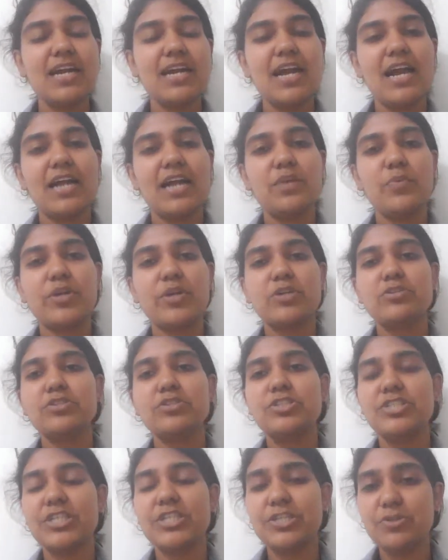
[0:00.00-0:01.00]
and we could
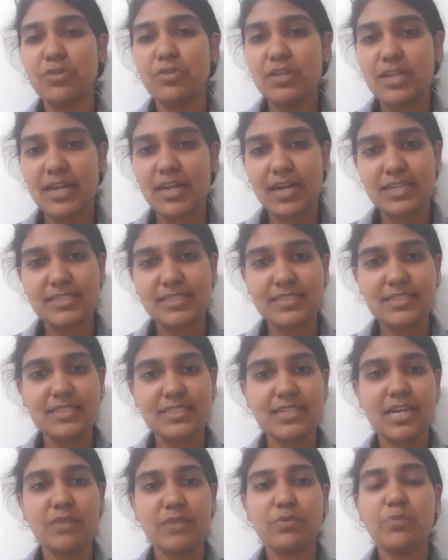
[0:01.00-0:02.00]
schedule classes,
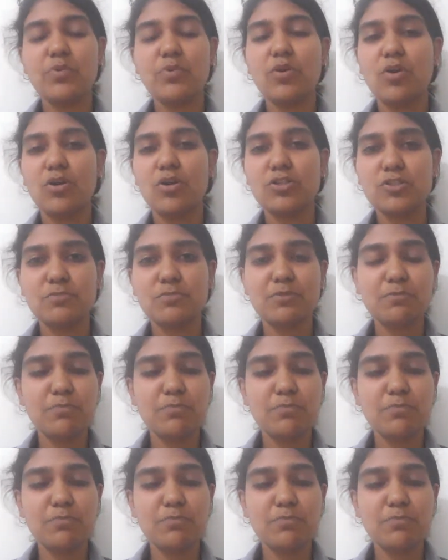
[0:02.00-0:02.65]
and we will also be